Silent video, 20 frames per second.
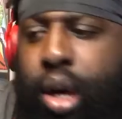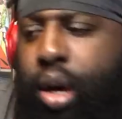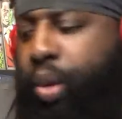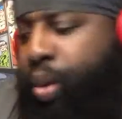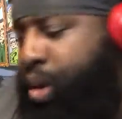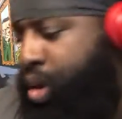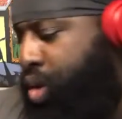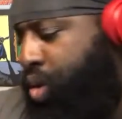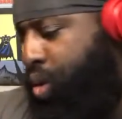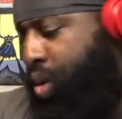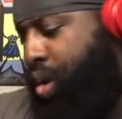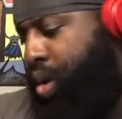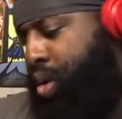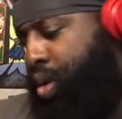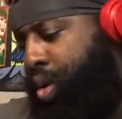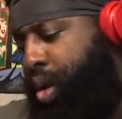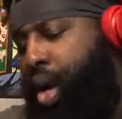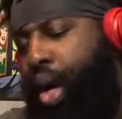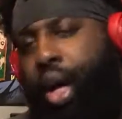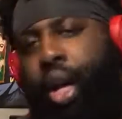Hey, what's going
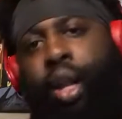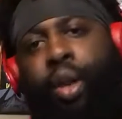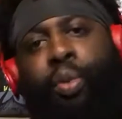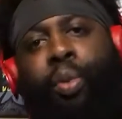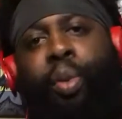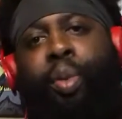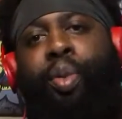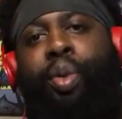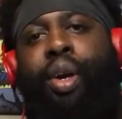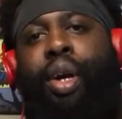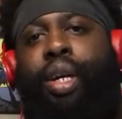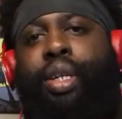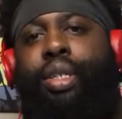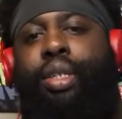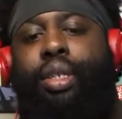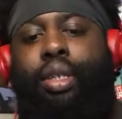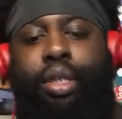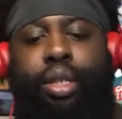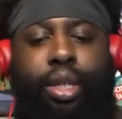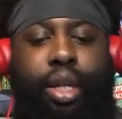on, you guys? Like, you
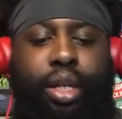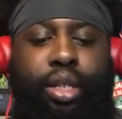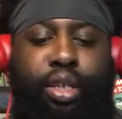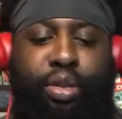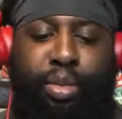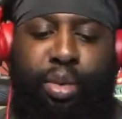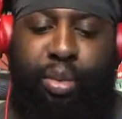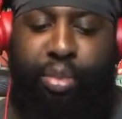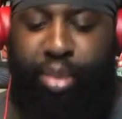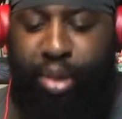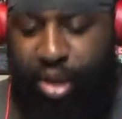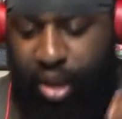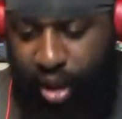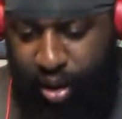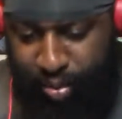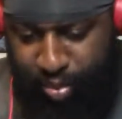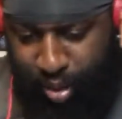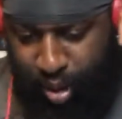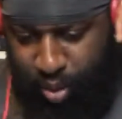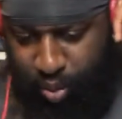guys to the challenge, my big
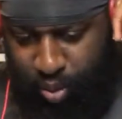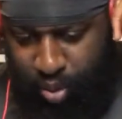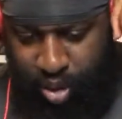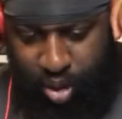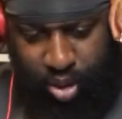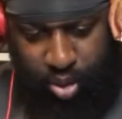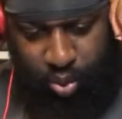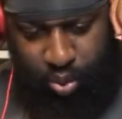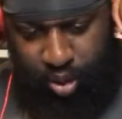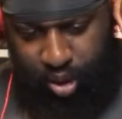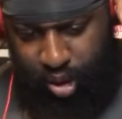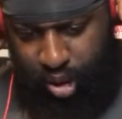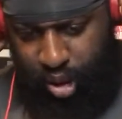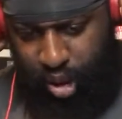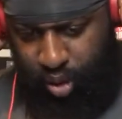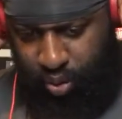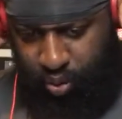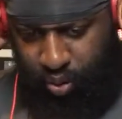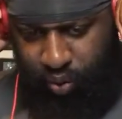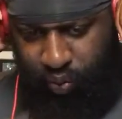dog back with another one
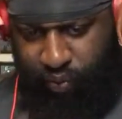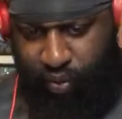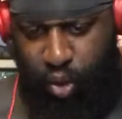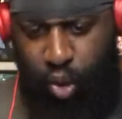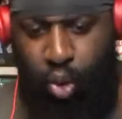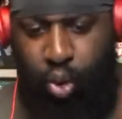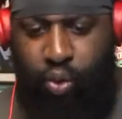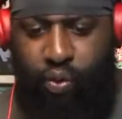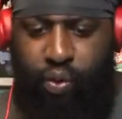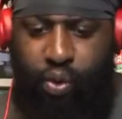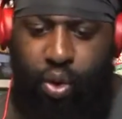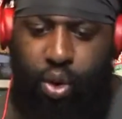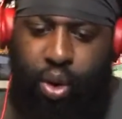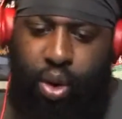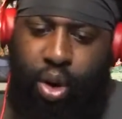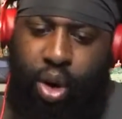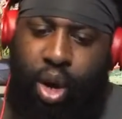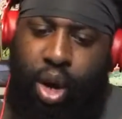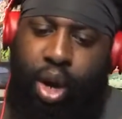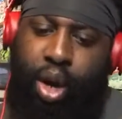take review
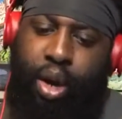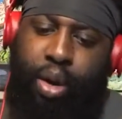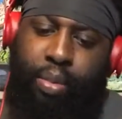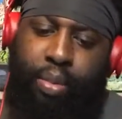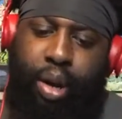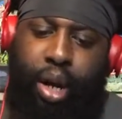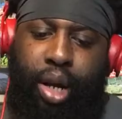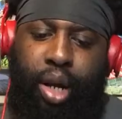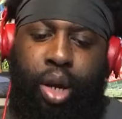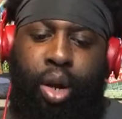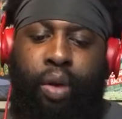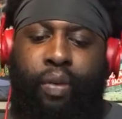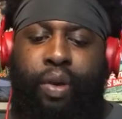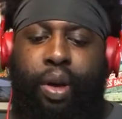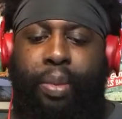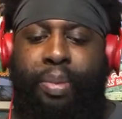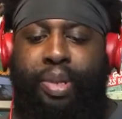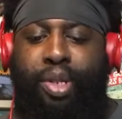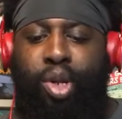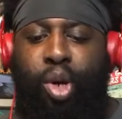for Black
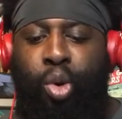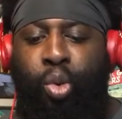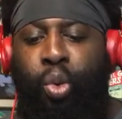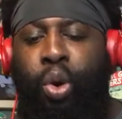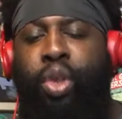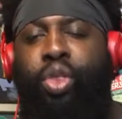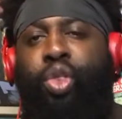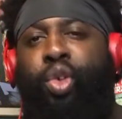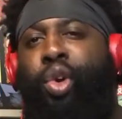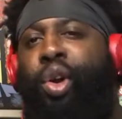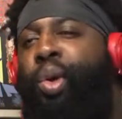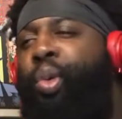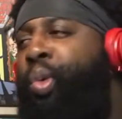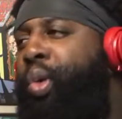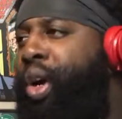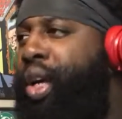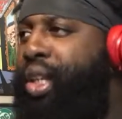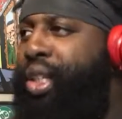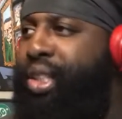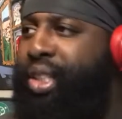Clover episode 131.